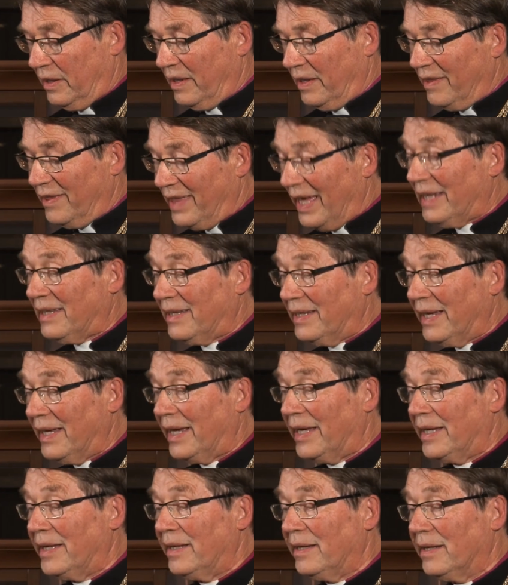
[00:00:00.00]
that
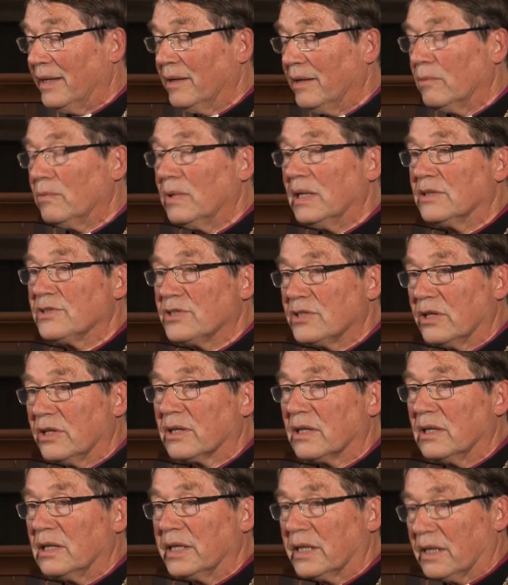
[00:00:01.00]
day will
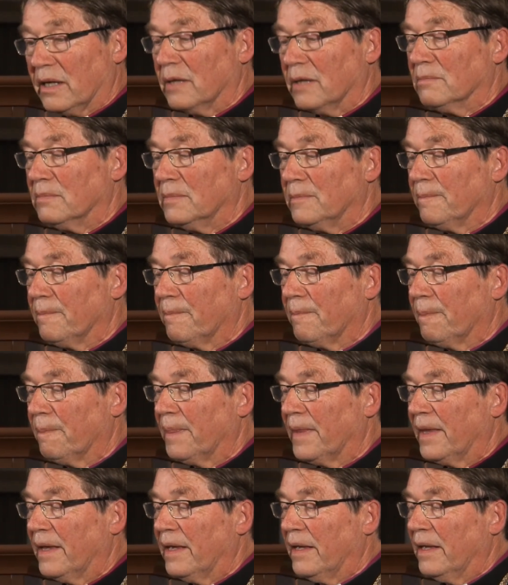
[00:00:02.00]
certainly come.
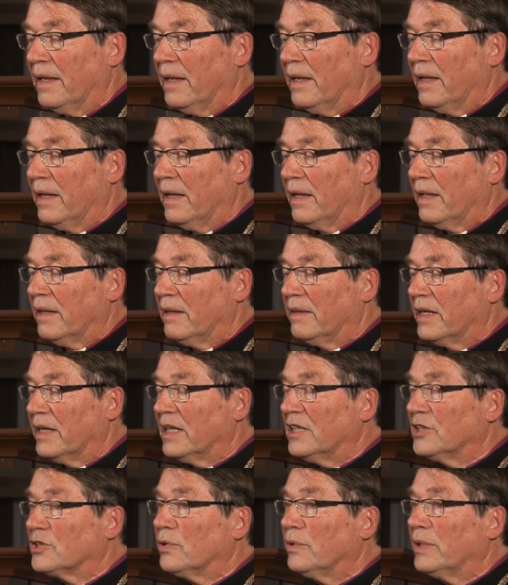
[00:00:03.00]
There
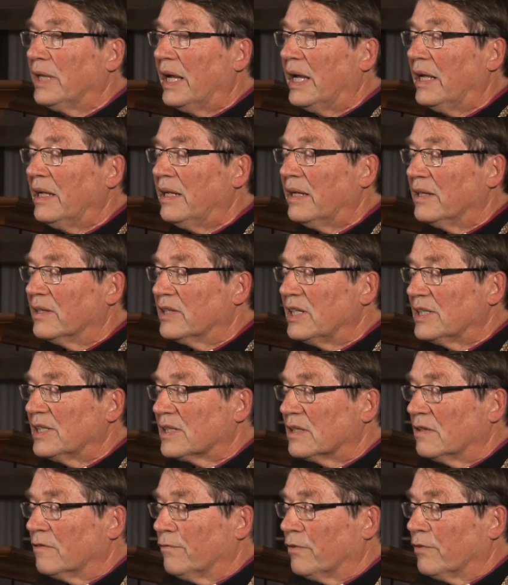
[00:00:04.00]
is today
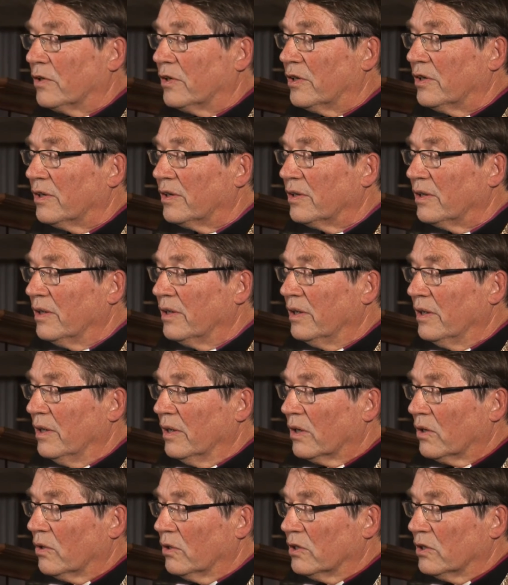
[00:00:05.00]
reason for
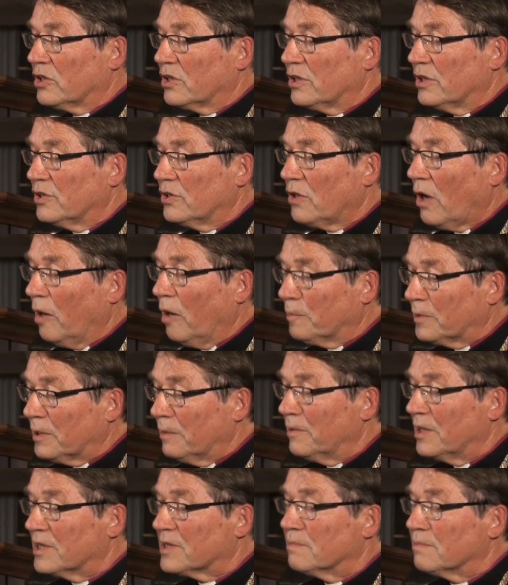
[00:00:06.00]
cautious
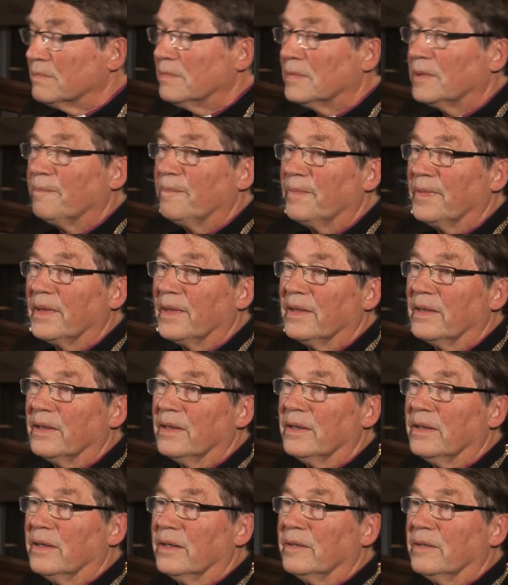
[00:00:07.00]
optimism,
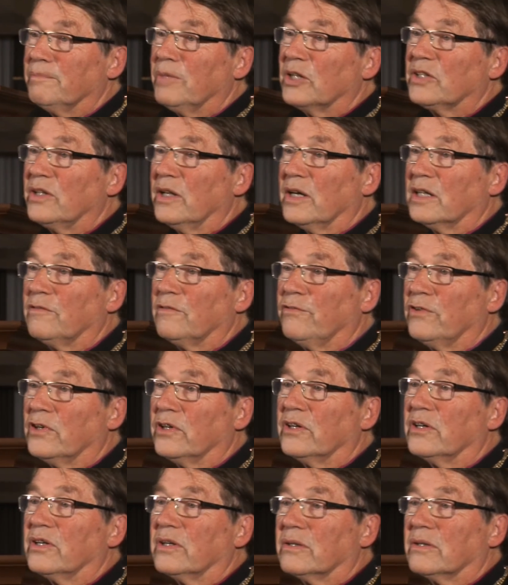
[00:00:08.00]
but not
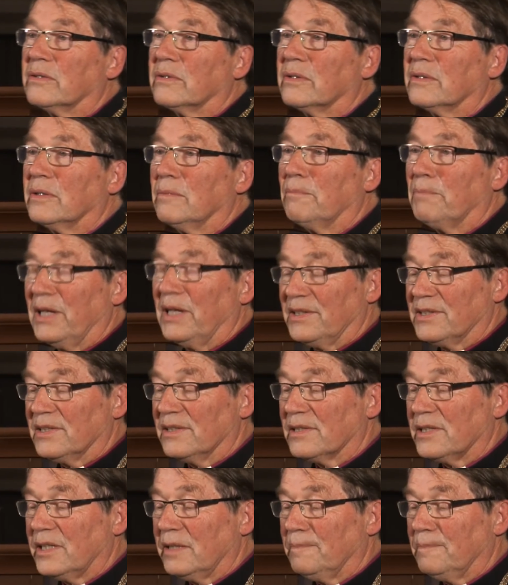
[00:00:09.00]
for
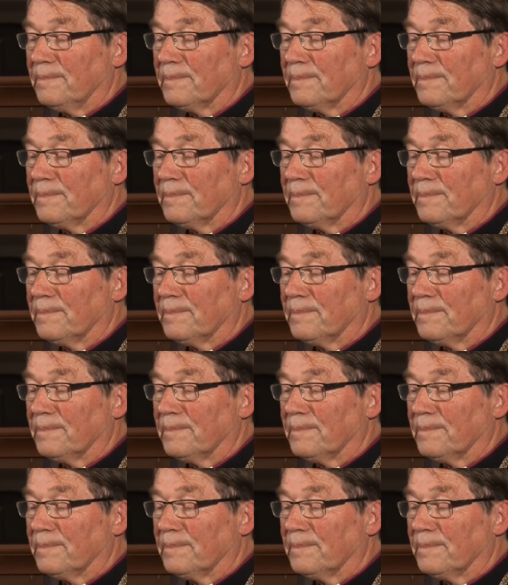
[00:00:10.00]
complacency.